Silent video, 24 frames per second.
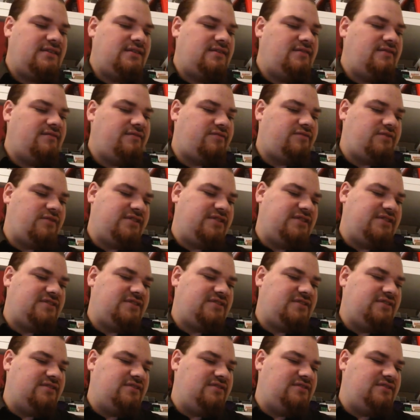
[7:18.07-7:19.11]
For
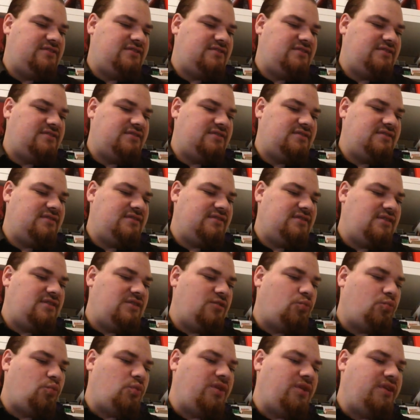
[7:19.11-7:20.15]
instance,
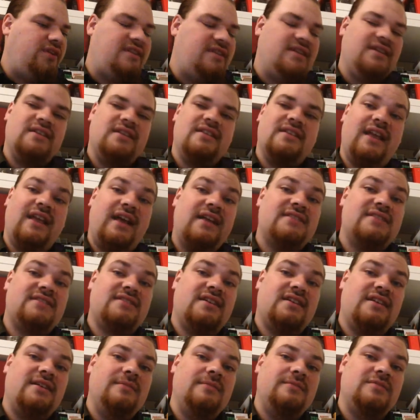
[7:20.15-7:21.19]
one of the last
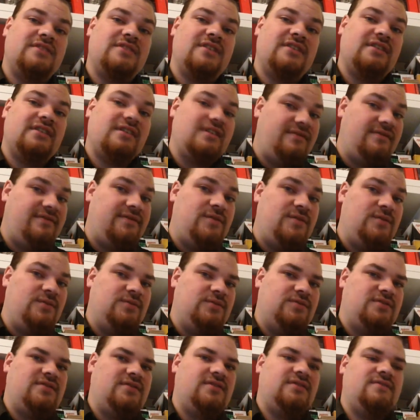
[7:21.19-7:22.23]
times that I've
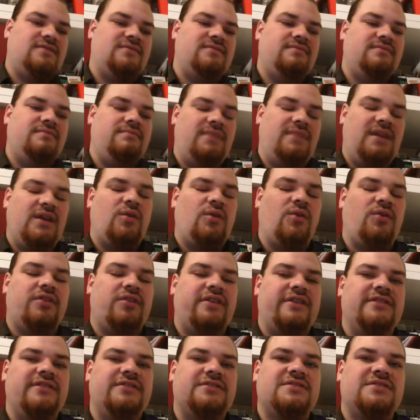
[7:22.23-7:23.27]
used Big
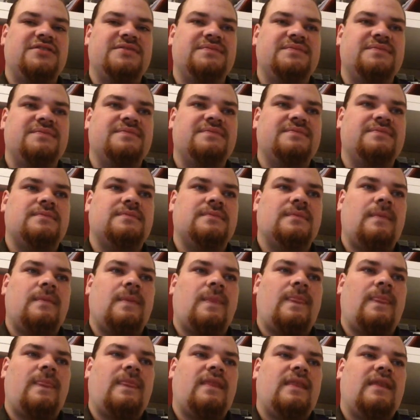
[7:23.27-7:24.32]
Orange,
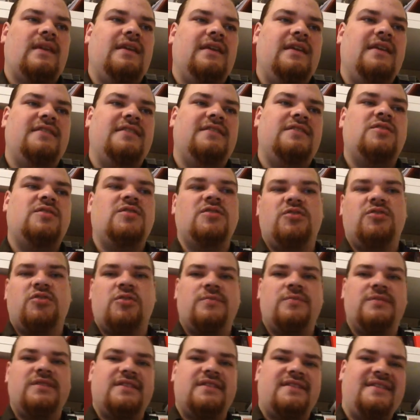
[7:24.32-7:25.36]
it
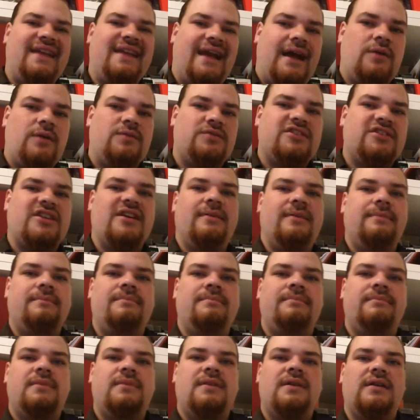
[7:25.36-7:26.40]
determined the
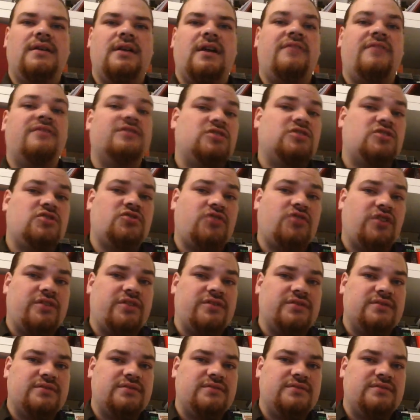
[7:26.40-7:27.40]
outcome of a struggle.